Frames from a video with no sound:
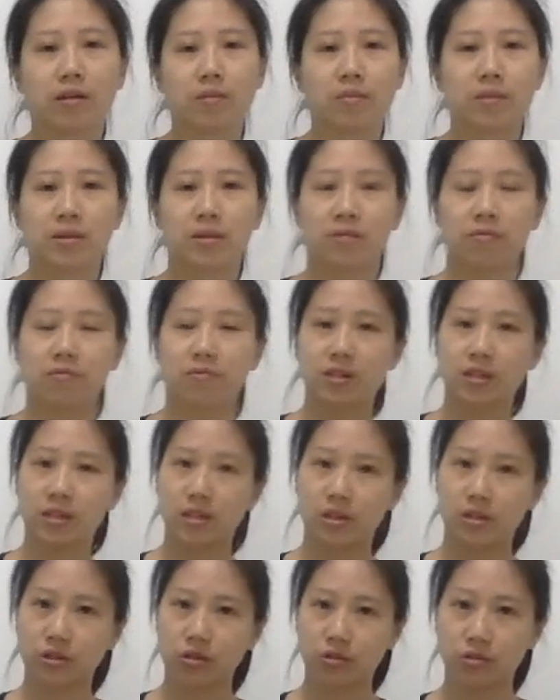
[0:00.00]
some
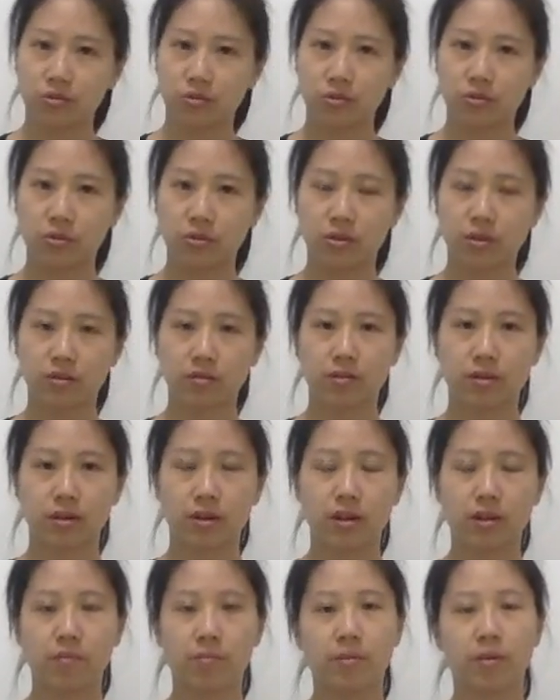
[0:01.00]
wrist issues,
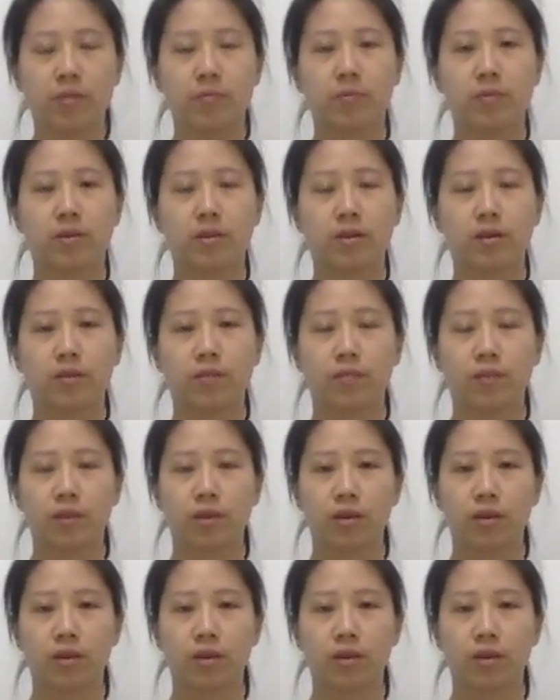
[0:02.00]
right, maybe